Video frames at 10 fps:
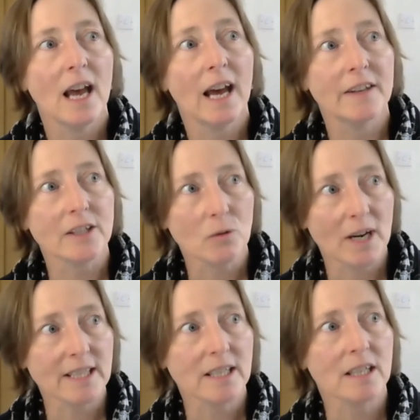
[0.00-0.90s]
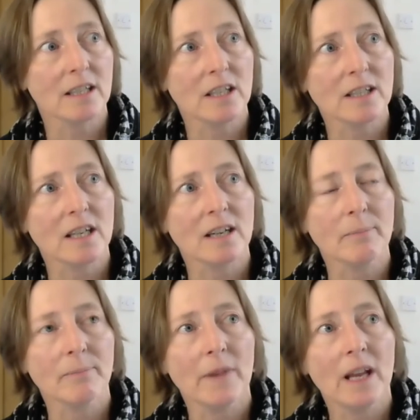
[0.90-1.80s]
And
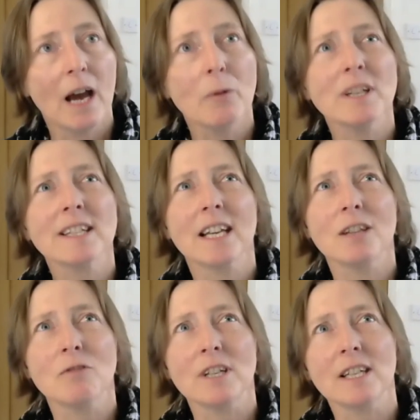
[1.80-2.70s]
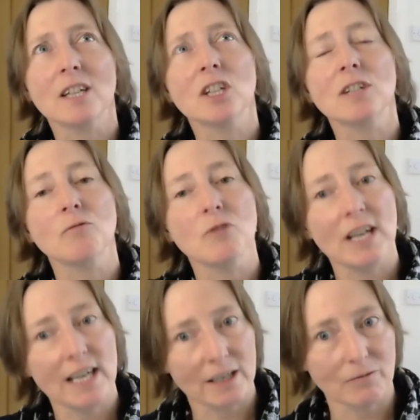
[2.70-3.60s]
I wouldn't say the research is
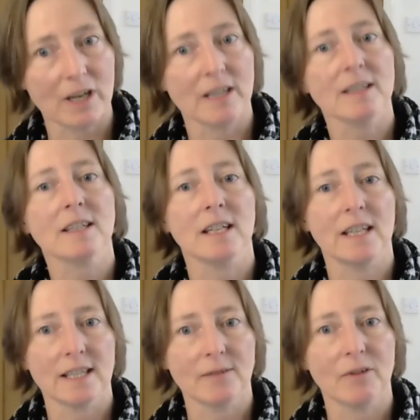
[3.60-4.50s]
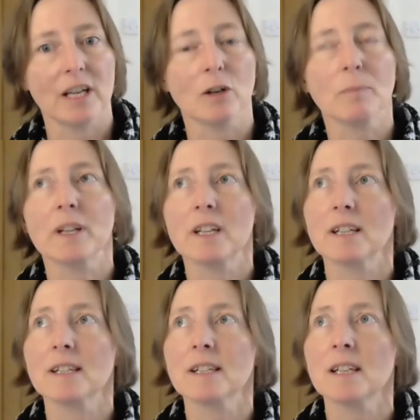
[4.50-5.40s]
really advanced in this field, but
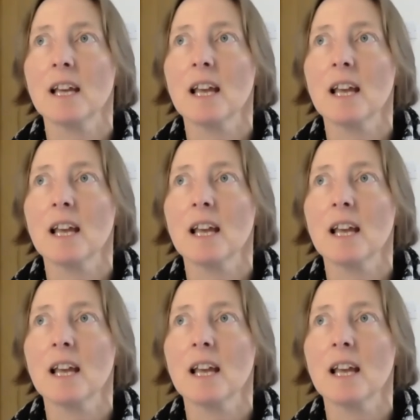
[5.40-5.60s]
there's